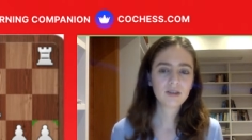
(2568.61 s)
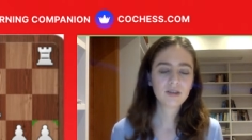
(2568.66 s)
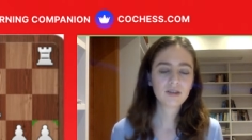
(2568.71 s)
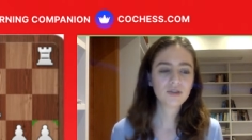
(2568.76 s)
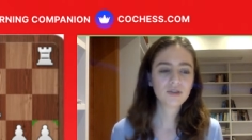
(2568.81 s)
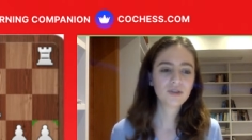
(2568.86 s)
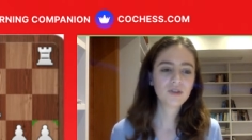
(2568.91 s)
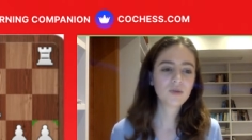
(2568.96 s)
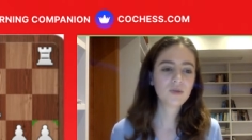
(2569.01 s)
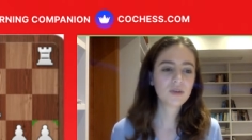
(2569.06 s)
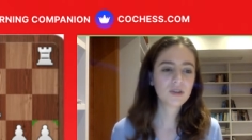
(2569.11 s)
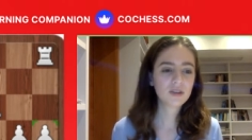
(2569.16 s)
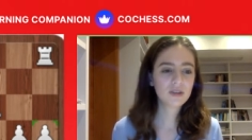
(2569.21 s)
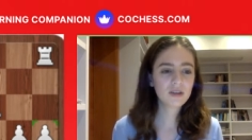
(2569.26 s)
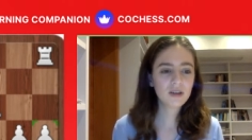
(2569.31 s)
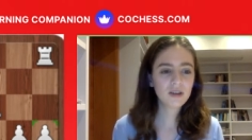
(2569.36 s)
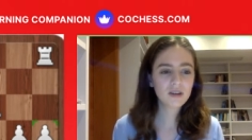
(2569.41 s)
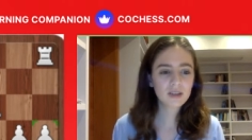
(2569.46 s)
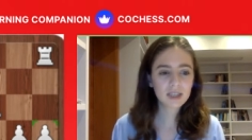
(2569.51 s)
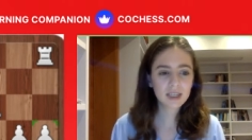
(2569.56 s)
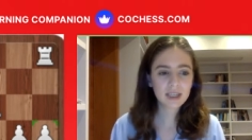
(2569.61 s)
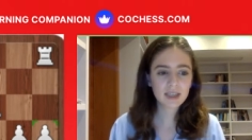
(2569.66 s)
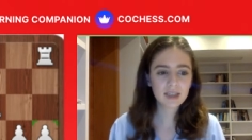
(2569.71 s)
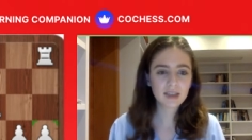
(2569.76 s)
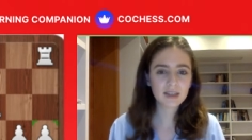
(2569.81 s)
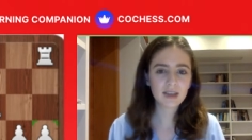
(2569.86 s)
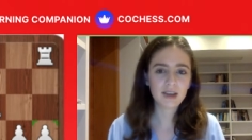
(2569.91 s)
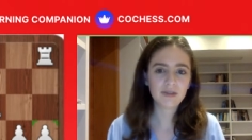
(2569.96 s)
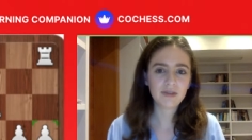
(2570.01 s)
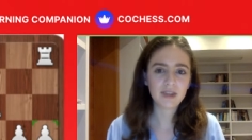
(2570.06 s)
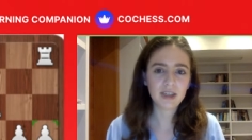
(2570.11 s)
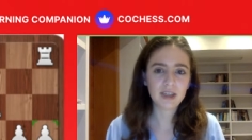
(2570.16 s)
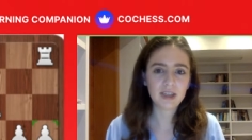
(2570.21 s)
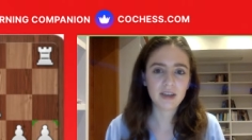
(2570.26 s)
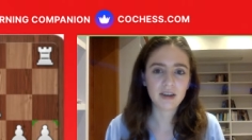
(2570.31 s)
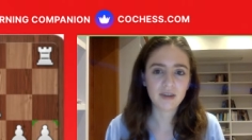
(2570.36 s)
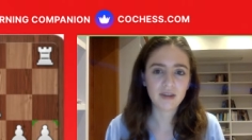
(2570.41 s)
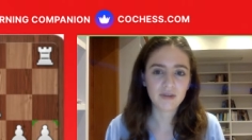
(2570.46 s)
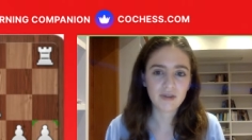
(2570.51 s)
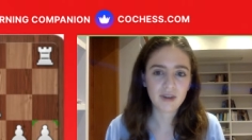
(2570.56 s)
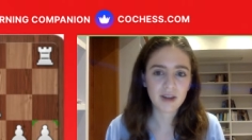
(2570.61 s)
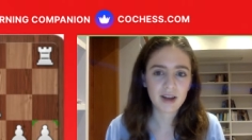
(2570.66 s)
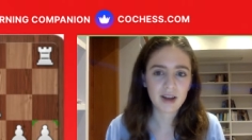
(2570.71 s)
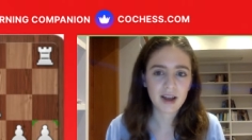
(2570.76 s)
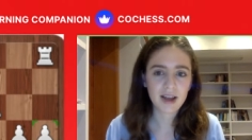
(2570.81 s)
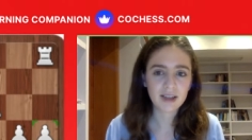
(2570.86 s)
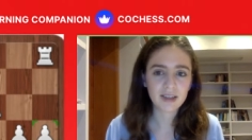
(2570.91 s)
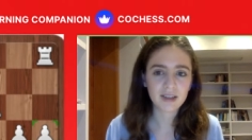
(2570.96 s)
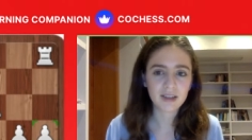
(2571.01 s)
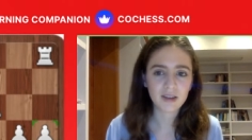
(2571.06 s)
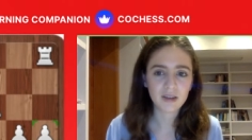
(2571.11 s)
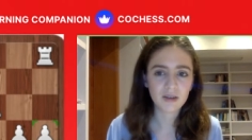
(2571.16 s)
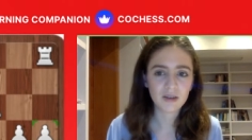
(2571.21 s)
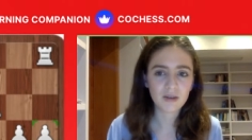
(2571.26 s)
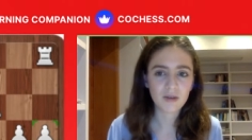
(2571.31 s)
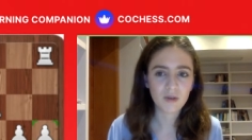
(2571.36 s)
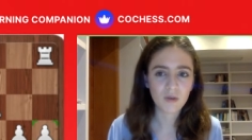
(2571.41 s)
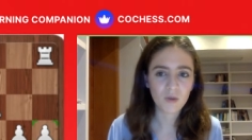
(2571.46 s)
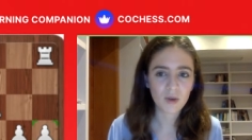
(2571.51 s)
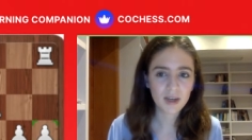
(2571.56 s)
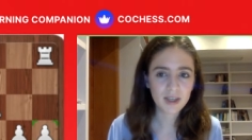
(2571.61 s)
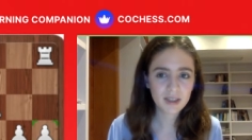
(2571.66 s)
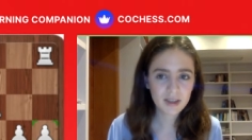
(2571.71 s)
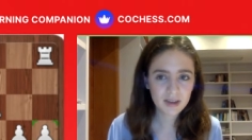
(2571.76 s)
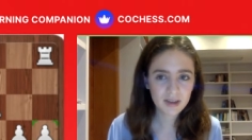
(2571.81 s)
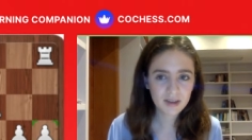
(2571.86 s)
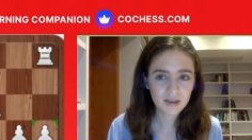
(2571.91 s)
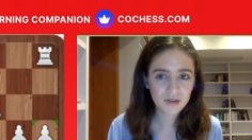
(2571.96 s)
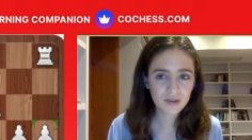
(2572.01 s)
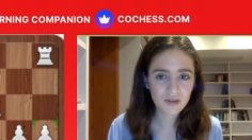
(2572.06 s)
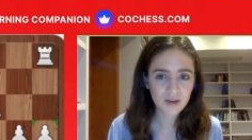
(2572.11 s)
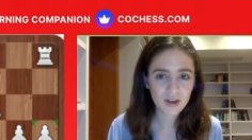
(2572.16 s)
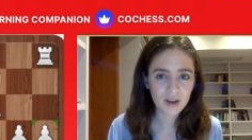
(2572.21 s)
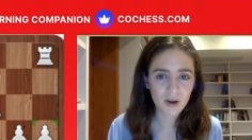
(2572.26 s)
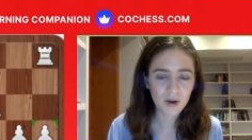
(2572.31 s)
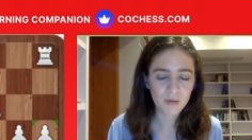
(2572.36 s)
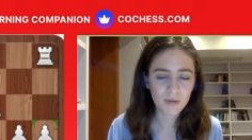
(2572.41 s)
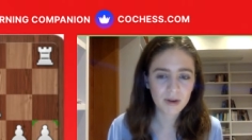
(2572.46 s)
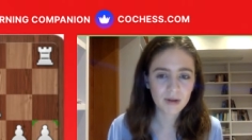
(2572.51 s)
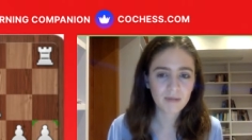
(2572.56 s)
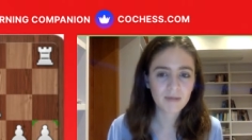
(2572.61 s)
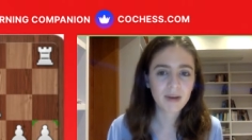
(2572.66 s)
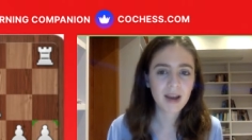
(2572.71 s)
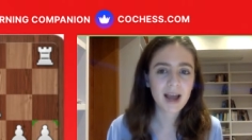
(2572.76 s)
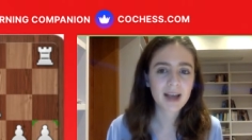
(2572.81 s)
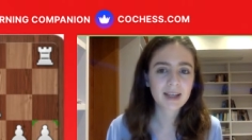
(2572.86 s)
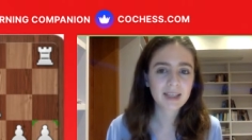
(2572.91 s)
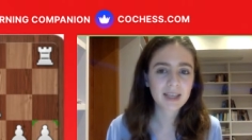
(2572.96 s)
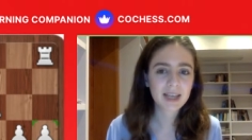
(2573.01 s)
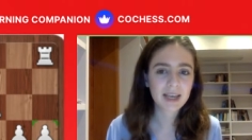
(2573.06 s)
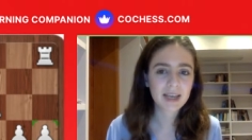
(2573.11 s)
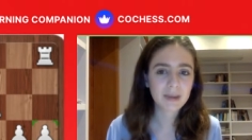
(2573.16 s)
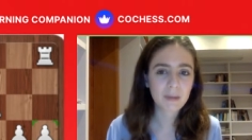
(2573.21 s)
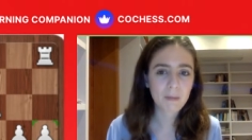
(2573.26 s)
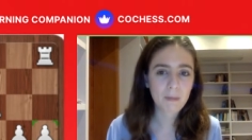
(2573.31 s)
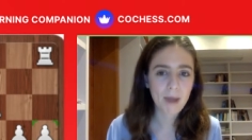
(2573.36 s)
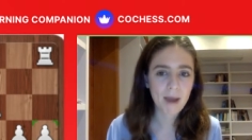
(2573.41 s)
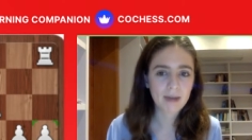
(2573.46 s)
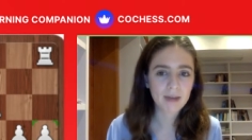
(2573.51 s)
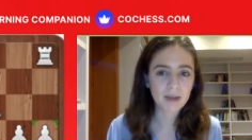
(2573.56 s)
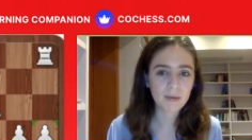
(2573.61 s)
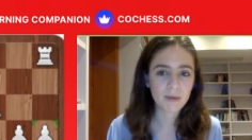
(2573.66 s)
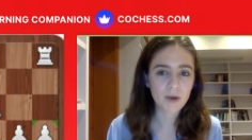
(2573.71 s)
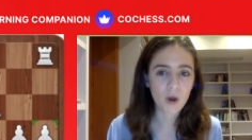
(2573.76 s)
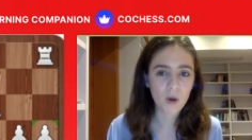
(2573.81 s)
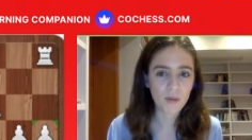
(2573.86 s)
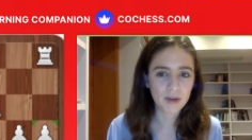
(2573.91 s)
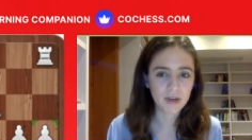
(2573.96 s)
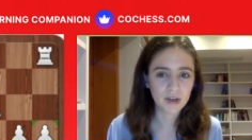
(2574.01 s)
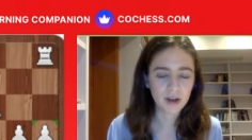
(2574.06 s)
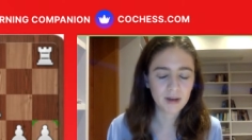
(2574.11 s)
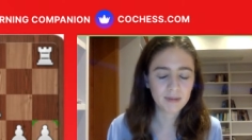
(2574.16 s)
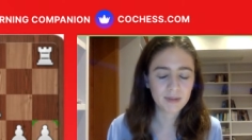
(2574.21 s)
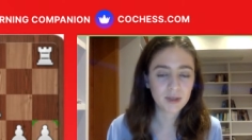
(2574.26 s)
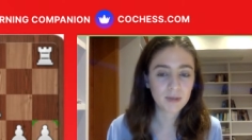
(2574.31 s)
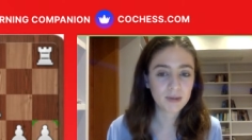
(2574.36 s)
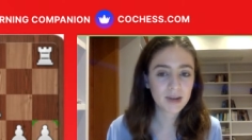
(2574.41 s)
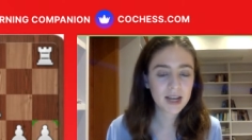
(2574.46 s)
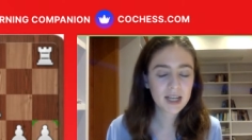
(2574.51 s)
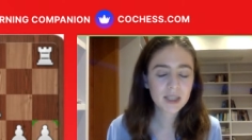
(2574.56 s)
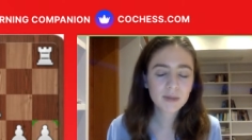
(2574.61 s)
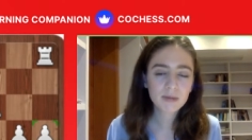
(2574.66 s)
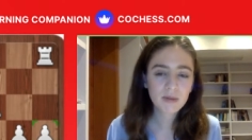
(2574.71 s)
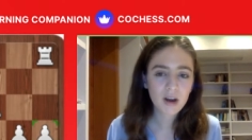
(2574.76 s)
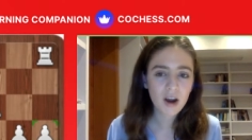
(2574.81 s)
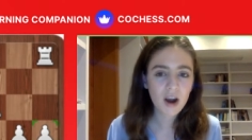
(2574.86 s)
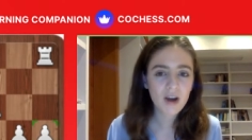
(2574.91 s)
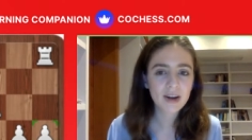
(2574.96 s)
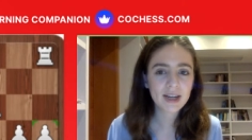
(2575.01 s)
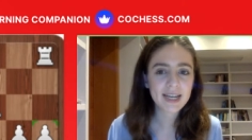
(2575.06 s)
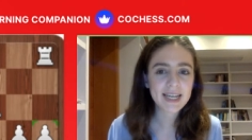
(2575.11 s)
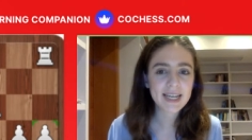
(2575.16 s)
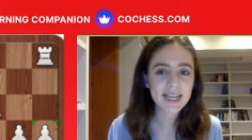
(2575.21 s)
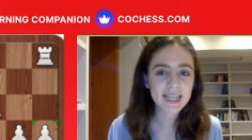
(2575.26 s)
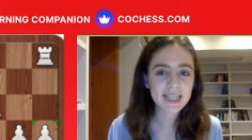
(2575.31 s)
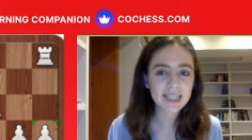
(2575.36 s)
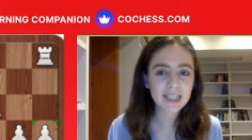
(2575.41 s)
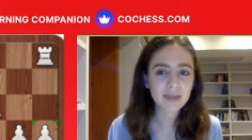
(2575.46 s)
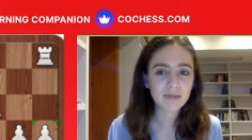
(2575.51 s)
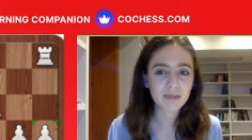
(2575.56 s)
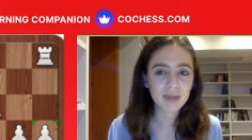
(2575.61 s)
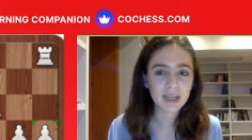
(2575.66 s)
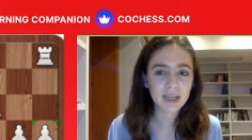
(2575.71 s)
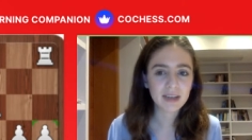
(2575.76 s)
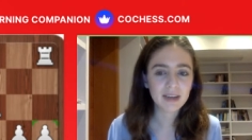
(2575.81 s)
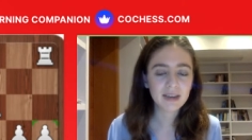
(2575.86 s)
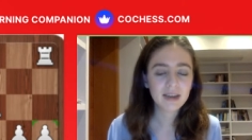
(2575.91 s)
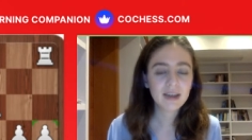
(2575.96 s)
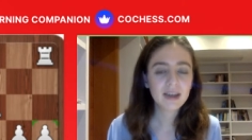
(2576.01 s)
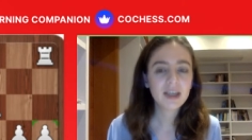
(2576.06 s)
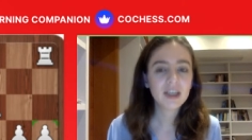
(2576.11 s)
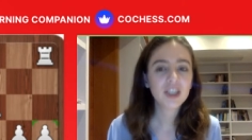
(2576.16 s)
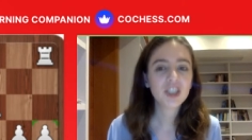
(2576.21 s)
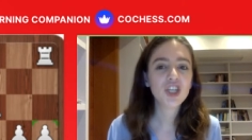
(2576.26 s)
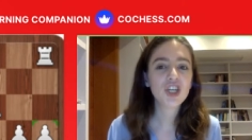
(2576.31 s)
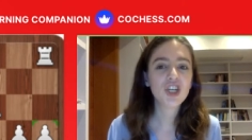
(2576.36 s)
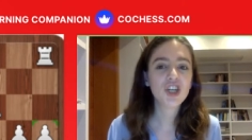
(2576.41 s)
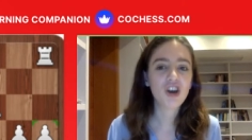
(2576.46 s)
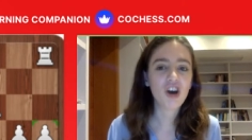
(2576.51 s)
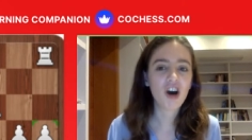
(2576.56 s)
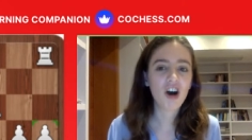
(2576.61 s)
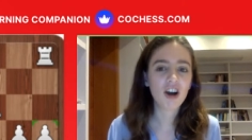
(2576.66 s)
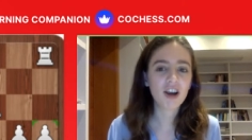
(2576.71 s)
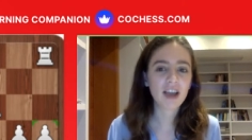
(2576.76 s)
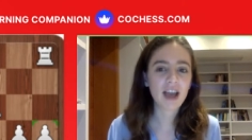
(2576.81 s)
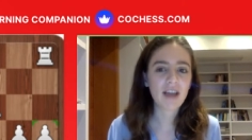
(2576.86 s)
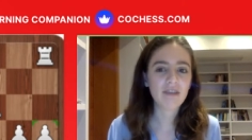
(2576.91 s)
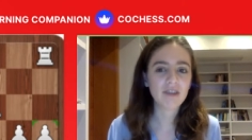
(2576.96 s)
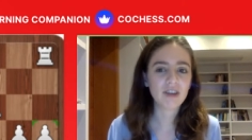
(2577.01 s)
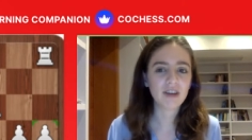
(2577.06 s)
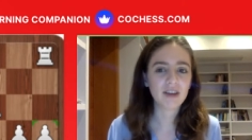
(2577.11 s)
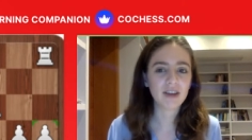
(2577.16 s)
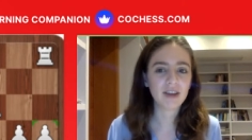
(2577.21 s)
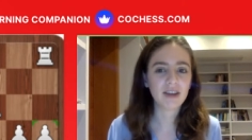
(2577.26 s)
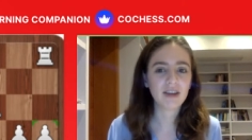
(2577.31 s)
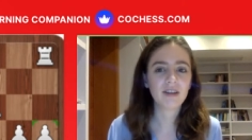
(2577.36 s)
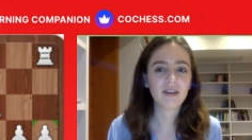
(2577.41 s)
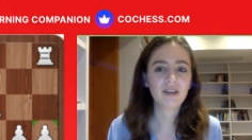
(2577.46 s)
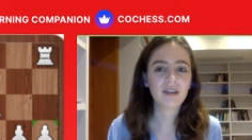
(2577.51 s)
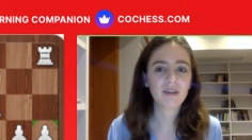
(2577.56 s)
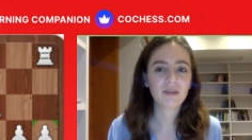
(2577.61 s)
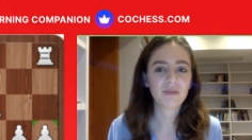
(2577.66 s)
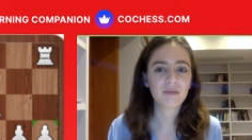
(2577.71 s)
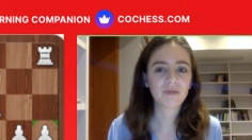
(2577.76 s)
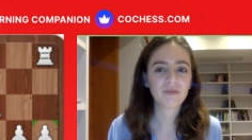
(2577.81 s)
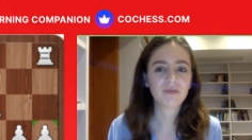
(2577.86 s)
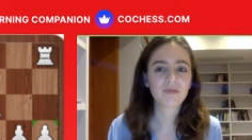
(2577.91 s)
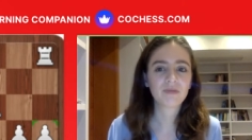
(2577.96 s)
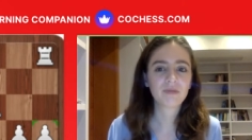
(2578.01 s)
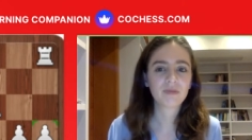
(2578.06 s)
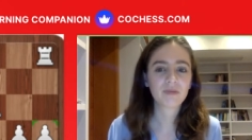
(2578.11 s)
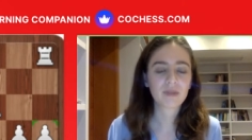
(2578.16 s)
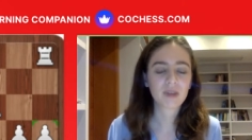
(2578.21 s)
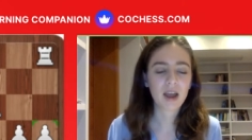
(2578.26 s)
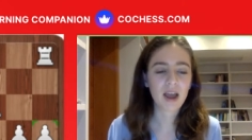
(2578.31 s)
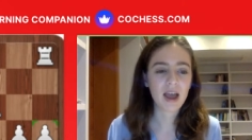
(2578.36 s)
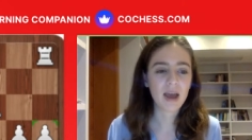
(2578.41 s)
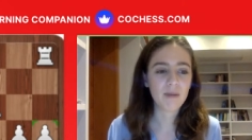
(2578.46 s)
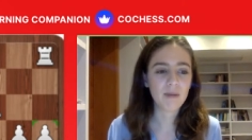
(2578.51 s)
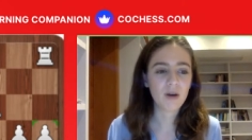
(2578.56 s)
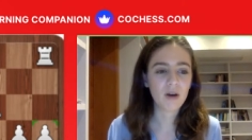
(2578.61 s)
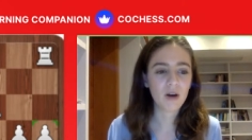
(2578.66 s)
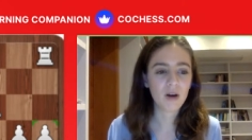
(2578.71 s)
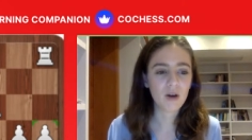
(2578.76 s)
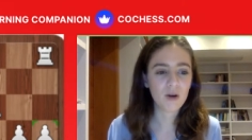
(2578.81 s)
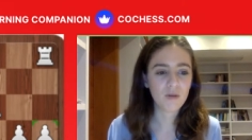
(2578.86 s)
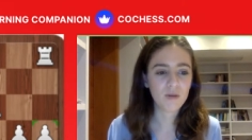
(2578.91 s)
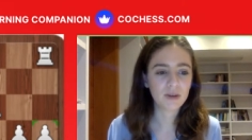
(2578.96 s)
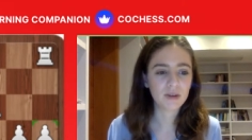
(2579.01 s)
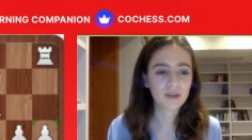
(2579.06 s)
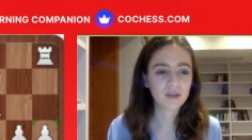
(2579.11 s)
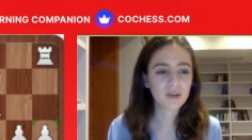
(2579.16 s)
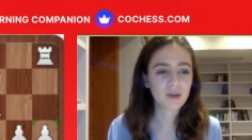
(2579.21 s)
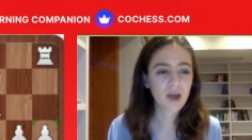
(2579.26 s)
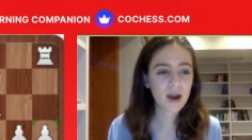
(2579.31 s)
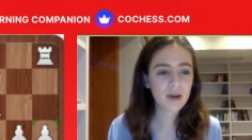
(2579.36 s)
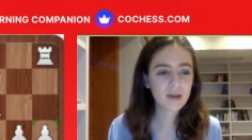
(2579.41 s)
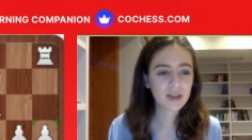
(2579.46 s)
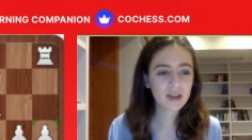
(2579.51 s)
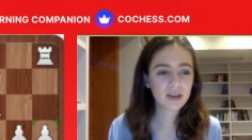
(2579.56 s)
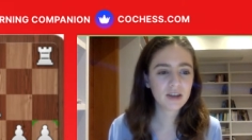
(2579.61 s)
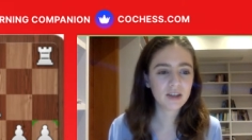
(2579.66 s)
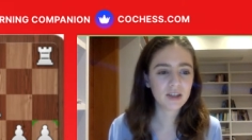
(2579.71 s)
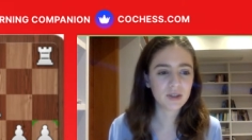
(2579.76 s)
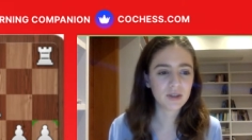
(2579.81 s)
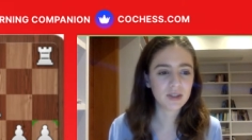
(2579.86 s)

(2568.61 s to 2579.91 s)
So we're just going to look at king safety here and realize that white's king is already open, black's king is about to be opened up. So black's priority needs to be to not get their king open. So how are they going to do